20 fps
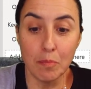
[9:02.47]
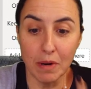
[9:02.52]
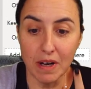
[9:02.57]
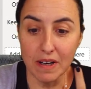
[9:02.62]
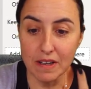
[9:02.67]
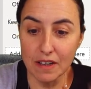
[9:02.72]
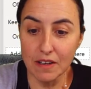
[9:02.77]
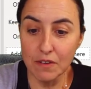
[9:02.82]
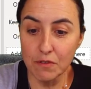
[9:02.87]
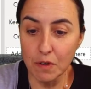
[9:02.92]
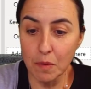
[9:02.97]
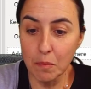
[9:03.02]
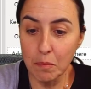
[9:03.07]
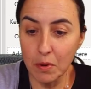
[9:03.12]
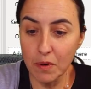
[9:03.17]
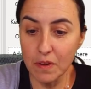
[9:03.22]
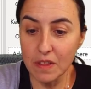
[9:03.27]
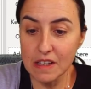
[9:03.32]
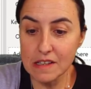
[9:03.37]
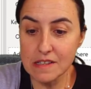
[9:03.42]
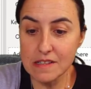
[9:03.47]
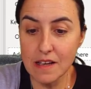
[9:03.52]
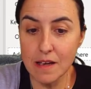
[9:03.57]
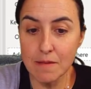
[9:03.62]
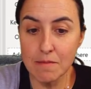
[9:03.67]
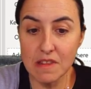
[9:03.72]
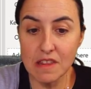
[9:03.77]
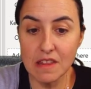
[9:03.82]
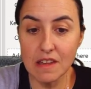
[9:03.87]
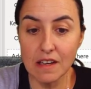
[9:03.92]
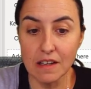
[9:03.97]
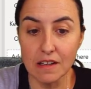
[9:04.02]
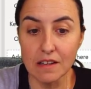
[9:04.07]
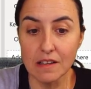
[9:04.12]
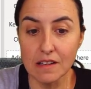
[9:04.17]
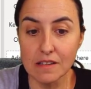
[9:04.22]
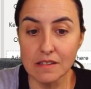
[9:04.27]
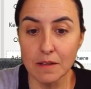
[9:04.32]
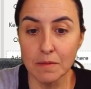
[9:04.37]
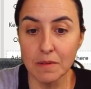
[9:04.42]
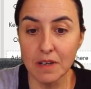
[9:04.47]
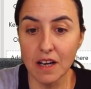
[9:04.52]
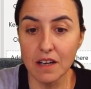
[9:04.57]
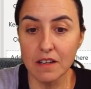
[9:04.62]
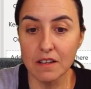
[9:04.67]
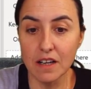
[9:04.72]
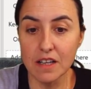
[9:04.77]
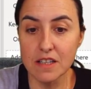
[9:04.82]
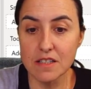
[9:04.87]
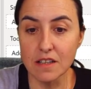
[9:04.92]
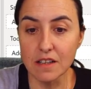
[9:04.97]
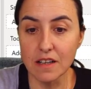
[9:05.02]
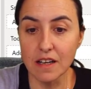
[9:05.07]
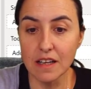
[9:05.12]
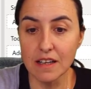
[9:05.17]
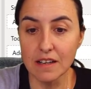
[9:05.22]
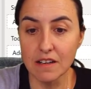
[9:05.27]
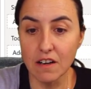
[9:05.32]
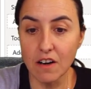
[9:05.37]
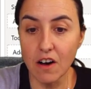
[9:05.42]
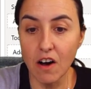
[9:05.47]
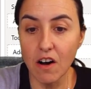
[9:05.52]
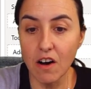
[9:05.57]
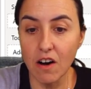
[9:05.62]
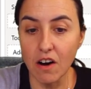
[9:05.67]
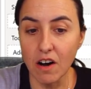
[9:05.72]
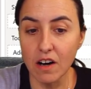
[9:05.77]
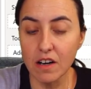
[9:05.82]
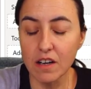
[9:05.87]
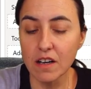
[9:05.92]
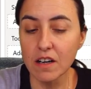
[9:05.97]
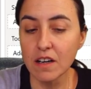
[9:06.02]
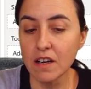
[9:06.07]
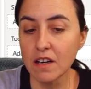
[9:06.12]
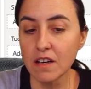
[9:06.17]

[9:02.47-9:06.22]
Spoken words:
But if we put the same thing, the same calculation in a card,